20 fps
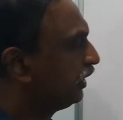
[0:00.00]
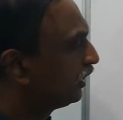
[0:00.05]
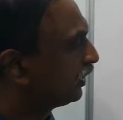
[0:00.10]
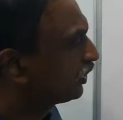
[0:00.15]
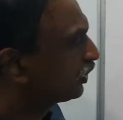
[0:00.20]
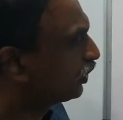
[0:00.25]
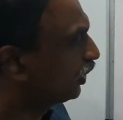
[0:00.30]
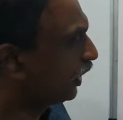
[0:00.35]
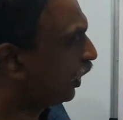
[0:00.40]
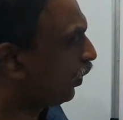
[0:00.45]

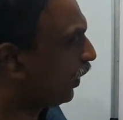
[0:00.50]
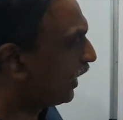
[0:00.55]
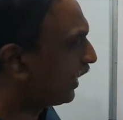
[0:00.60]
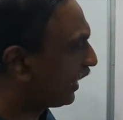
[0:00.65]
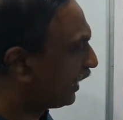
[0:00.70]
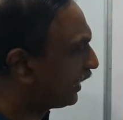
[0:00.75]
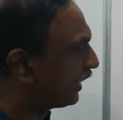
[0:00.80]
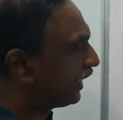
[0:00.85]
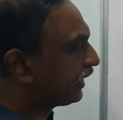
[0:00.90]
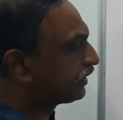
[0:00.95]
So now I
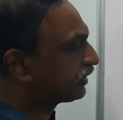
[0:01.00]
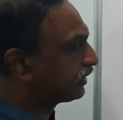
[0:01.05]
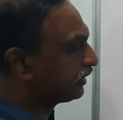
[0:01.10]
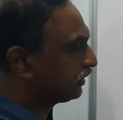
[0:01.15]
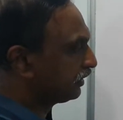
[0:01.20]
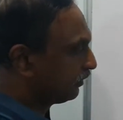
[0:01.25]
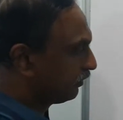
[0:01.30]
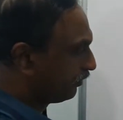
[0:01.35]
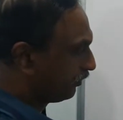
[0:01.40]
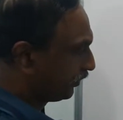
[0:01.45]
can get
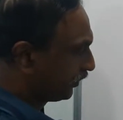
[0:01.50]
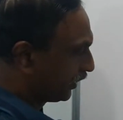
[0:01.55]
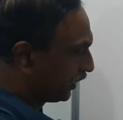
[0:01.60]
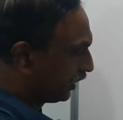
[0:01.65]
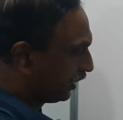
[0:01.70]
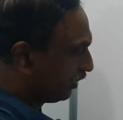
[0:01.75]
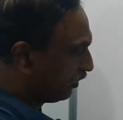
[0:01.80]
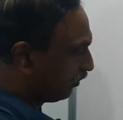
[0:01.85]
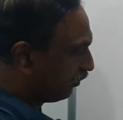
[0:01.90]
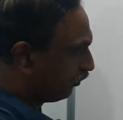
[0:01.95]

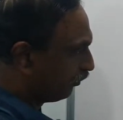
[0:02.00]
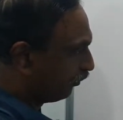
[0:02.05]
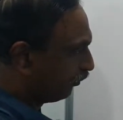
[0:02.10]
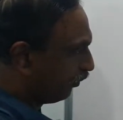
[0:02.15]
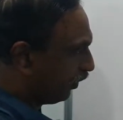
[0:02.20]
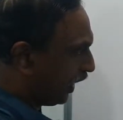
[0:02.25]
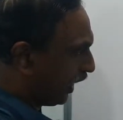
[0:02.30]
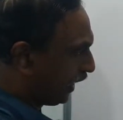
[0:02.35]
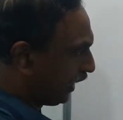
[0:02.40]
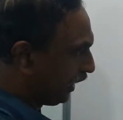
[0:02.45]

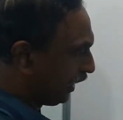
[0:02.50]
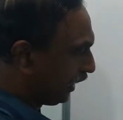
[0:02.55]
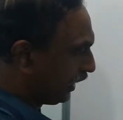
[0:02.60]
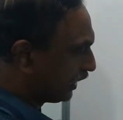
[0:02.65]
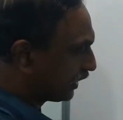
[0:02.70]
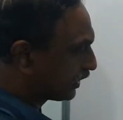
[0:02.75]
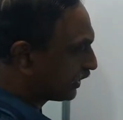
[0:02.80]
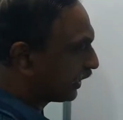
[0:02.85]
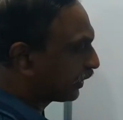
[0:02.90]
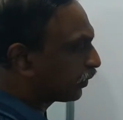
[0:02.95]
y
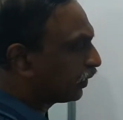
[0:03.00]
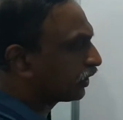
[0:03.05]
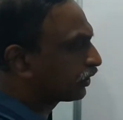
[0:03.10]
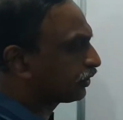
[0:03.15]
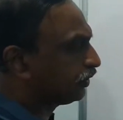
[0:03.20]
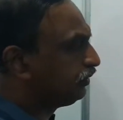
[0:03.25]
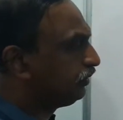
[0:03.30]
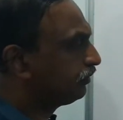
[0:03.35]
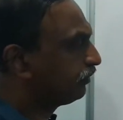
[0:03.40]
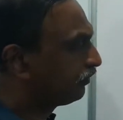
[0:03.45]
is equal
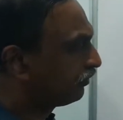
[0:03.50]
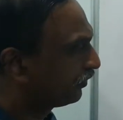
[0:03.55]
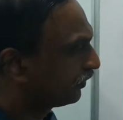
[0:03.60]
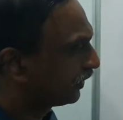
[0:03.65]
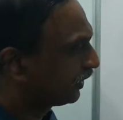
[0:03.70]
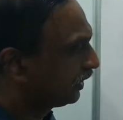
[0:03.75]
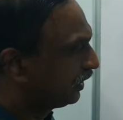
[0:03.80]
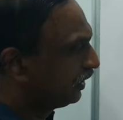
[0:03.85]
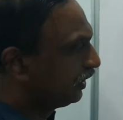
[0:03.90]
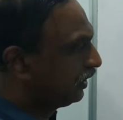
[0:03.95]
to,
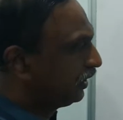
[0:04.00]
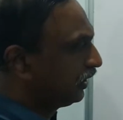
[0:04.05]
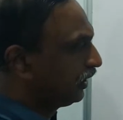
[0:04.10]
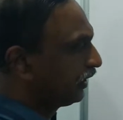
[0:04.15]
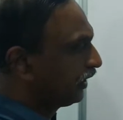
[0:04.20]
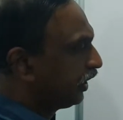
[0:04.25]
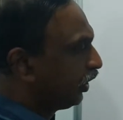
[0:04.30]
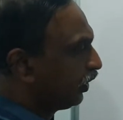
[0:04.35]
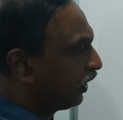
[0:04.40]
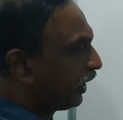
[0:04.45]

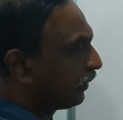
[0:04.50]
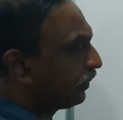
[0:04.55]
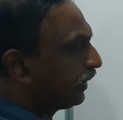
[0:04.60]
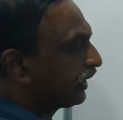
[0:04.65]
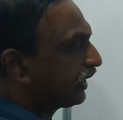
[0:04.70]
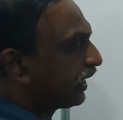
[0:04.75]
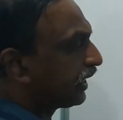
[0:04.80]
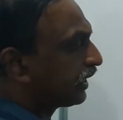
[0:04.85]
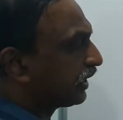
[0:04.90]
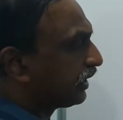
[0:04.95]
now let
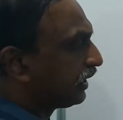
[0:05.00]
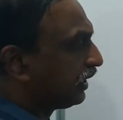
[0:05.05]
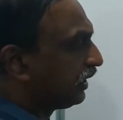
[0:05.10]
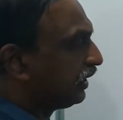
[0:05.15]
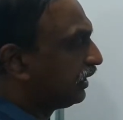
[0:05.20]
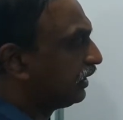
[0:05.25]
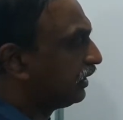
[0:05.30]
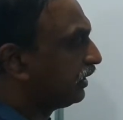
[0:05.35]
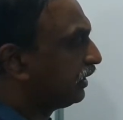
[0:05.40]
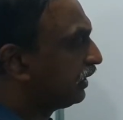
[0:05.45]
me take
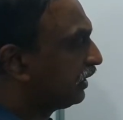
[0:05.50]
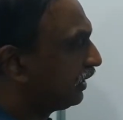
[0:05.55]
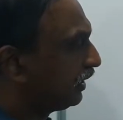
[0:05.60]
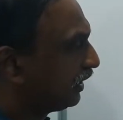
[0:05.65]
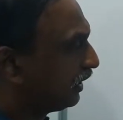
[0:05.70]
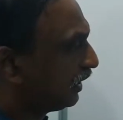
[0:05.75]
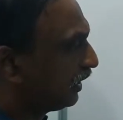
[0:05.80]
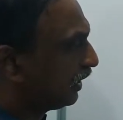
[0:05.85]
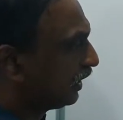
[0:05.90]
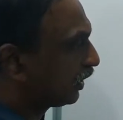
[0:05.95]

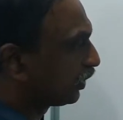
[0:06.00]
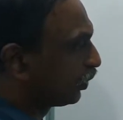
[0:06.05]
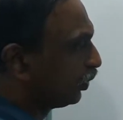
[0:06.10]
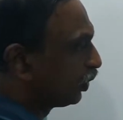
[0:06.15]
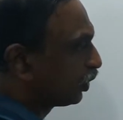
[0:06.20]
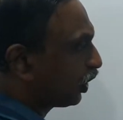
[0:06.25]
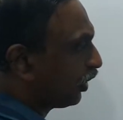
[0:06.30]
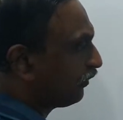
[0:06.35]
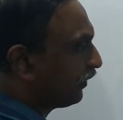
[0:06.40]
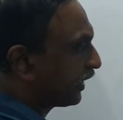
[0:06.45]

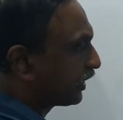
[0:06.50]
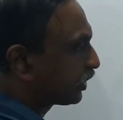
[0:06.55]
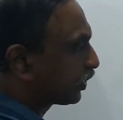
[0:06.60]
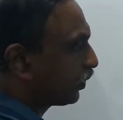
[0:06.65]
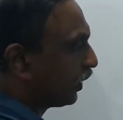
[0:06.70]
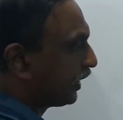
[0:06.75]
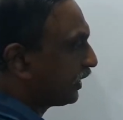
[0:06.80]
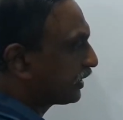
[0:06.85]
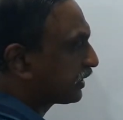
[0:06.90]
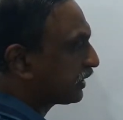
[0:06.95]
root of x
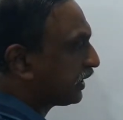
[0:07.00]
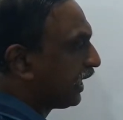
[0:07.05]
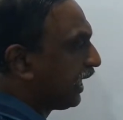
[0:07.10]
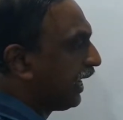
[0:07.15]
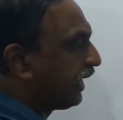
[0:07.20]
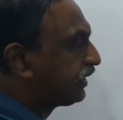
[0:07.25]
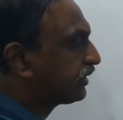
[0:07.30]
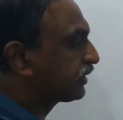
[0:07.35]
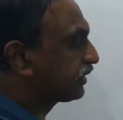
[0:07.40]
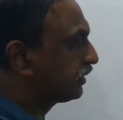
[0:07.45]
square is
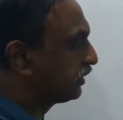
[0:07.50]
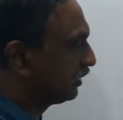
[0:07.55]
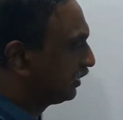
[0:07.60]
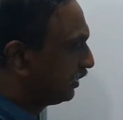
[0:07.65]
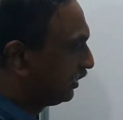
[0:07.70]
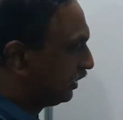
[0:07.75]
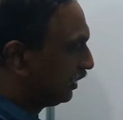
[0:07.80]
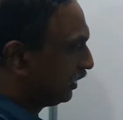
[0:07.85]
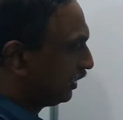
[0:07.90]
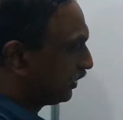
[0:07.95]
x,
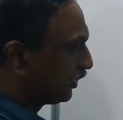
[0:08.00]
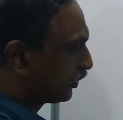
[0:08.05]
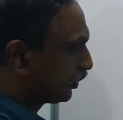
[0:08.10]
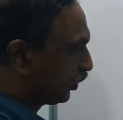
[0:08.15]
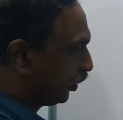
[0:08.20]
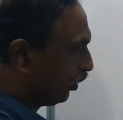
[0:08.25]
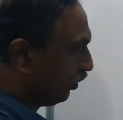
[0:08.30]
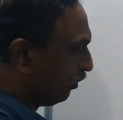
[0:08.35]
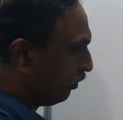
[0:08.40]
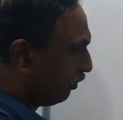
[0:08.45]

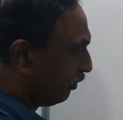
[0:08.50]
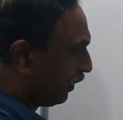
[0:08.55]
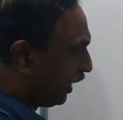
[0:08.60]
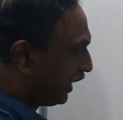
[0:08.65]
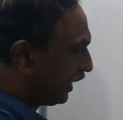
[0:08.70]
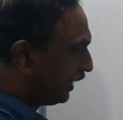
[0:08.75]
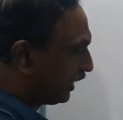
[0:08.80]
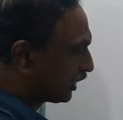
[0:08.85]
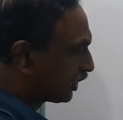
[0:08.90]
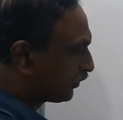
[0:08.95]
so
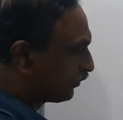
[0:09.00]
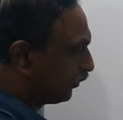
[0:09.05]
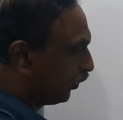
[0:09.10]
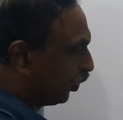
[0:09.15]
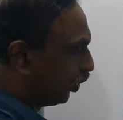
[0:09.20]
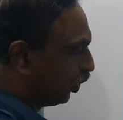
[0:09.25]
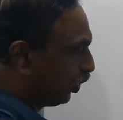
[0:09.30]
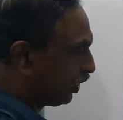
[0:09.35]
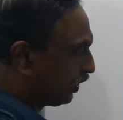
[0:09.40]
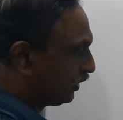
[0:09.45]
minus
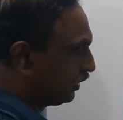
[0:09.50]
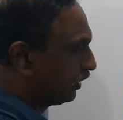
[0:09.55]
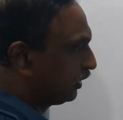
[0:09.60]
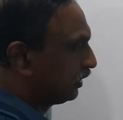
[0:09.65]
4